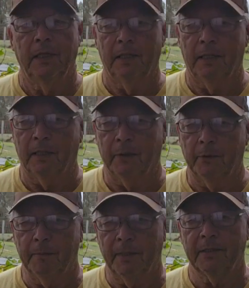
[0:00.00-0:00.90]

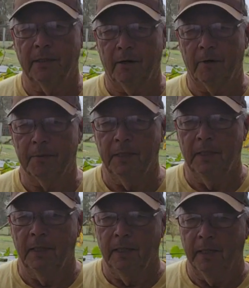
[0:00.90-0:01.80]
with my tarps,
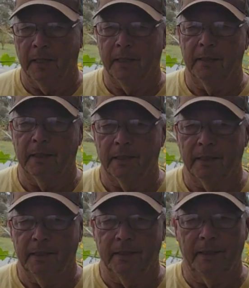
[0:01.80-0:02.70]
and
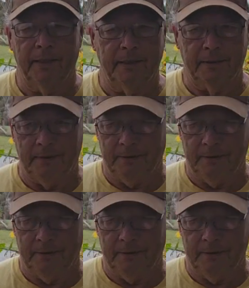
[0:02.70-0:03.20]
let it